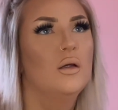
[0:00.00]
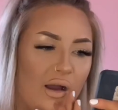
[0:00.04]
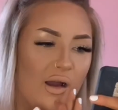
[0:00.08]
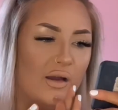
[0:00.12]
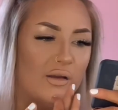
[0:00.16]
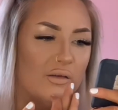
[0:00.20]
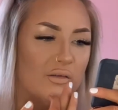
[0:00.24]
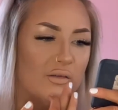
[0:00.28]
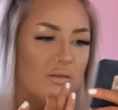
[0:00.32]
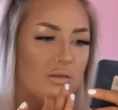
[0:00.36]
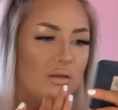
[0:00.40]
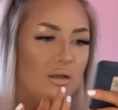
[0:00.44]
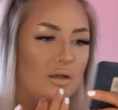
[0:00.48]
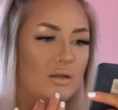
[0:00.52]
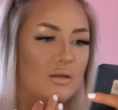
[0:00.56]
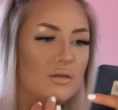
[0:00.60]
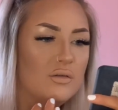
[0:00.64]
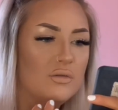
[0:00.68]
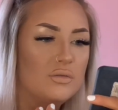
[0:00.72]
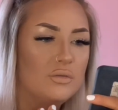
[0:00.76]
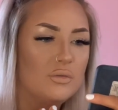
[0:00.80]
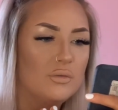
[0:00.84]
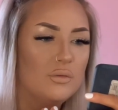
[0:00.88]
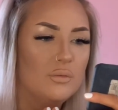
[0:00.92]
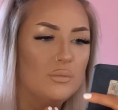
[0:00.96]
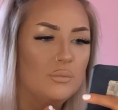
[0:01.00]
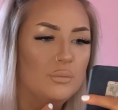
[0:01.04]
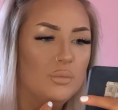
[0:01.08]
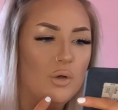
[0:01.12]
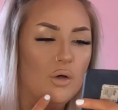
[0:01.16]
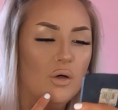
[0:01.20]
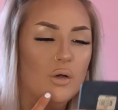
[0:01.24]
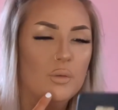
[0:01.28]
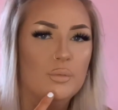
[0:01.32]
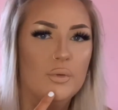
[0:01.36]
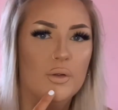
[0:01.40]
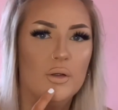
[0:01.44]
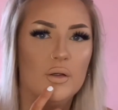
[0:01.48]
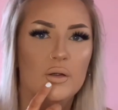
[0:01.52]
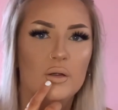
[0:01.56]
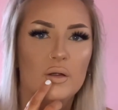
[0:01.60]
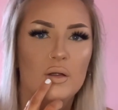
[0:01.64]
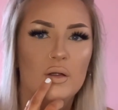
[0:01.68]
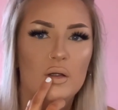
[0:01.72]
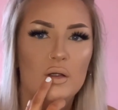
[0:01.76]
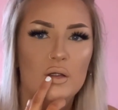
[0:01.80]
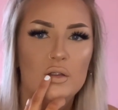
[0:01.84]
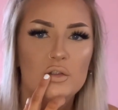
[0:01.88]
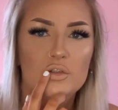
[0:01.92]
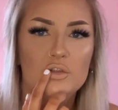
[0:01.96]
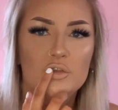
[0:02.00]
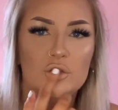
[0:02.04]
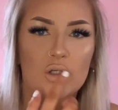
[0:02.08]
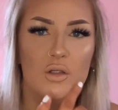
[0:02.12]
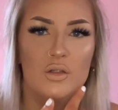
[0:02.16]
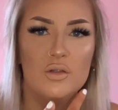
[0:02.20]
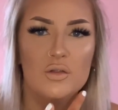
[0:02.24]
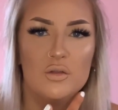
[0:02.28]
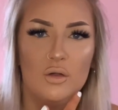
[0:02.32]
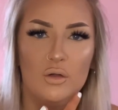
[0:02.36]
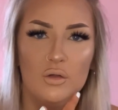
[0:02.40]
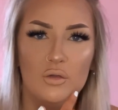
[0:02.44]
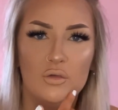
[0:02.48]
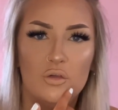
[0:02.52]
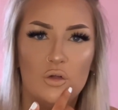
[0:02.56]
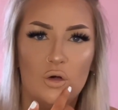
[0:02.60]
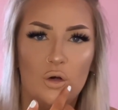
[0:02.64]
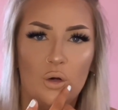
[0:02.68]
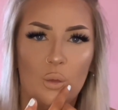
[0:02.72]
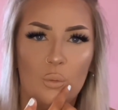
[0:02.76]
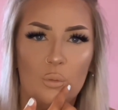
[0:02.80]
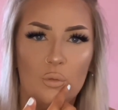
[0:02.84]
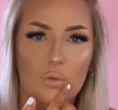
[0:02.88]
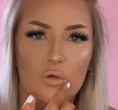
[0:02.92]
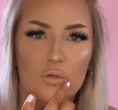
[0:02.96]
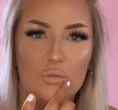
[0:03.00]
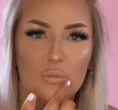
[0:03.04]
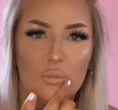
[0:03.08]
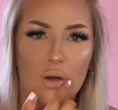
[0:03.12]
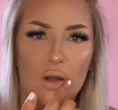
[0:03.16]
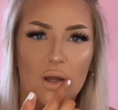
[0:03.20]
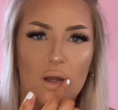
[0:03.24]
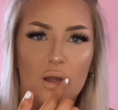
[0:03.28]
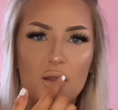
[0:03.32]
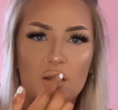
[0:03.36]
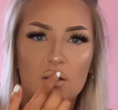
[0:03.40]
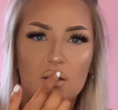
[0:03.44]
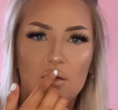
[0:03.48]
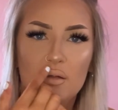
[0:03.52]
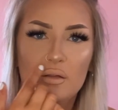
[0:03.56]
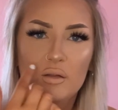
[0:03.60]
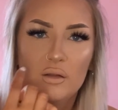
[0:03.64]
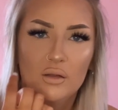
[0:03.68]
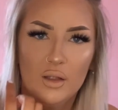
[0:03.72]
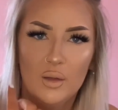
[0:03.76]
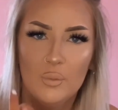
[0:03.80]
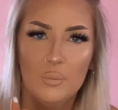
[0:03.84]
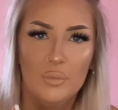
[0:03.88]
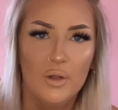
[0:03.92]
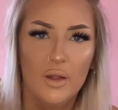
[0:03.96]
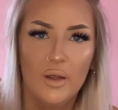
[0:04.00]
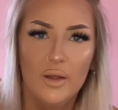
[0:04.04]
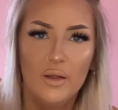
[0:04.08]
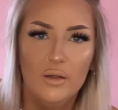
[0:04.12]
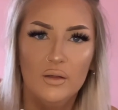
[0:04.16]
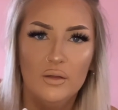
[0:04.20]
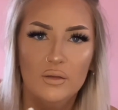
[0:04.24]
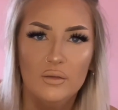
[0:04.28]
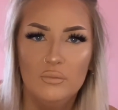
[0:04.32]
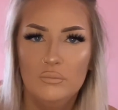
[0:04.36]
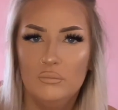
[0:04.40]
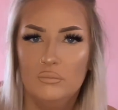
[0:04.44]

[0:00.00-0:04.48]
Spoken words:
I just kind of pop it just on top of my lip line.